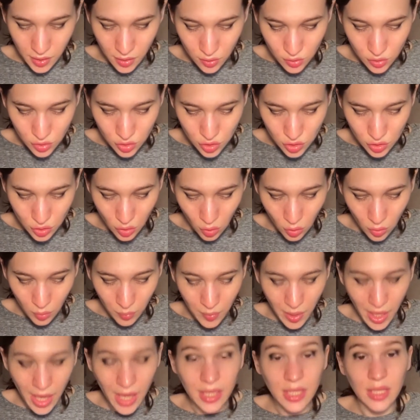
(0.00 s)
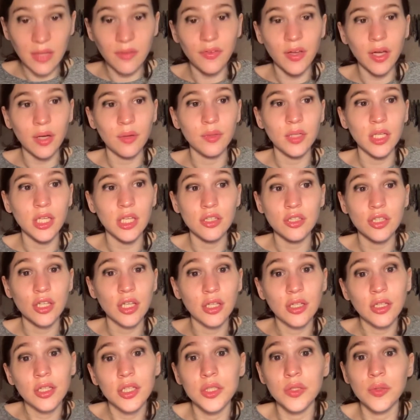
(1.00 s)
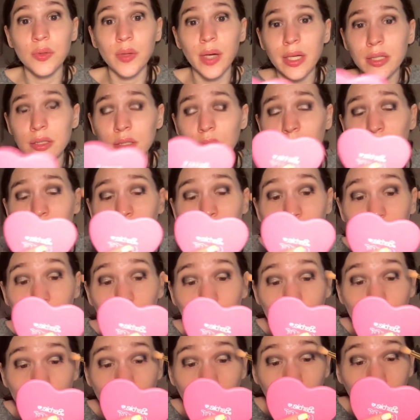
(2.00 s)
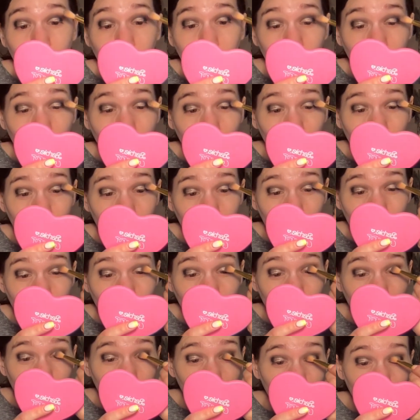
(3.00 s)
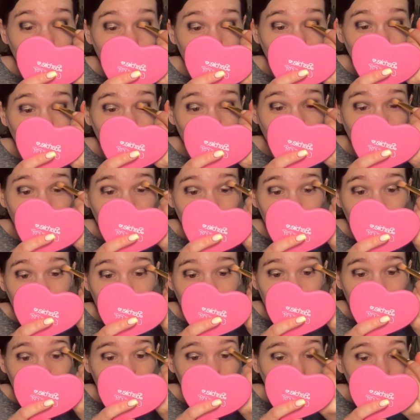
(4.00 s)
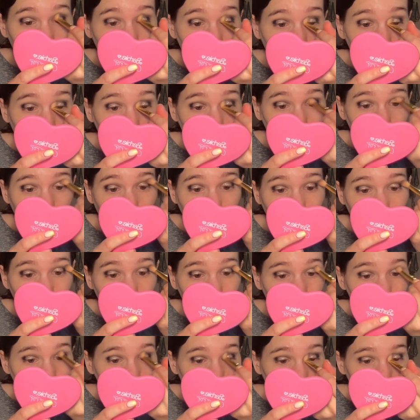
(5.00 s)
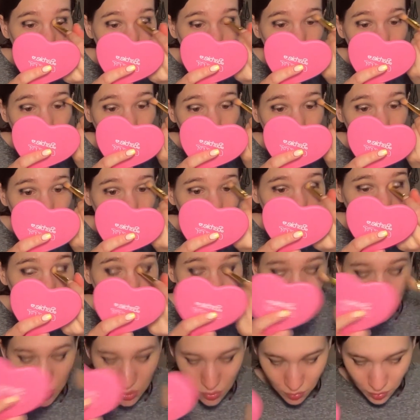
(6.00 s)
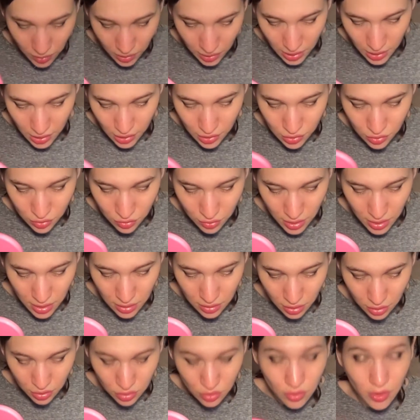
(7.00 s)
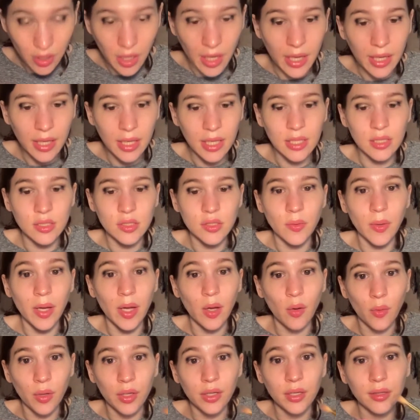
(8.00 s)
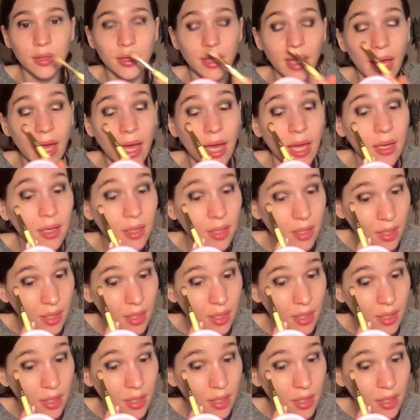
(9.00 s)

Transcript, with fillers: Soul Body Foundation, because you guys know I have to try, like, every foundation that ColourPop comes out with. And I was just really intrigued on trying it, so I ordered that.